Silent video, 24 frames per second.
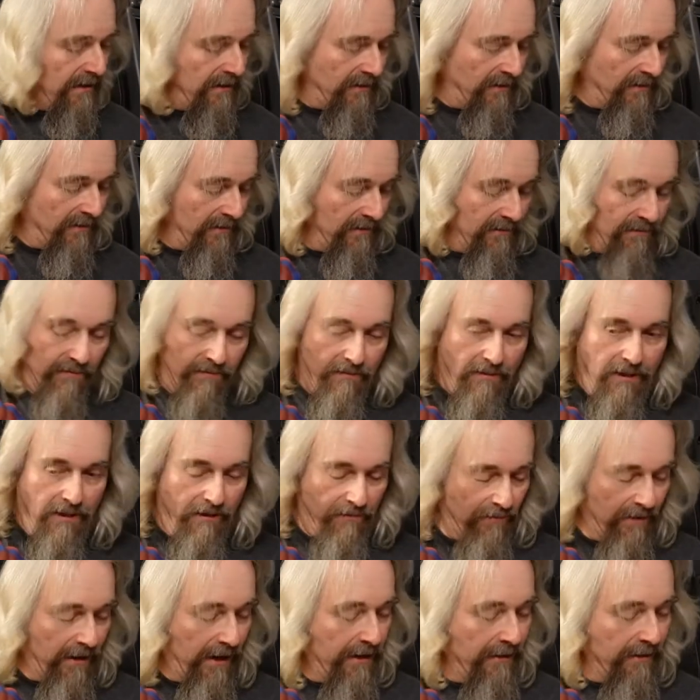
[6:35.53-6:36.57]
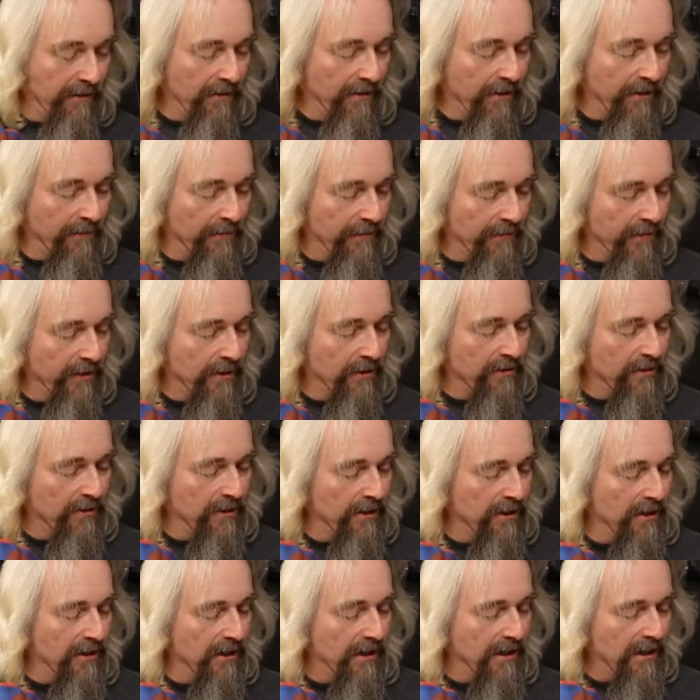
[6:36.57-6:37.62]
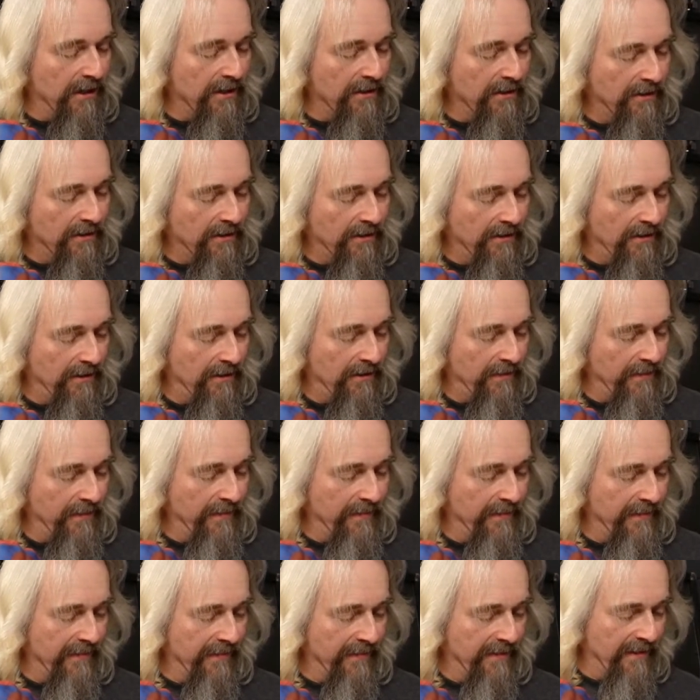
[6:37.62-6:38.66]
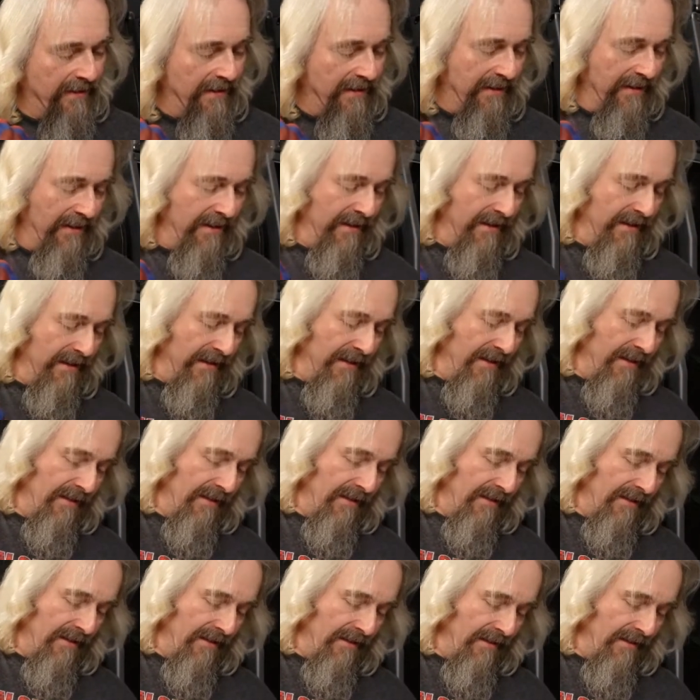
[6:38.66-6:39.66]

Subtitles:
arm goes in next. So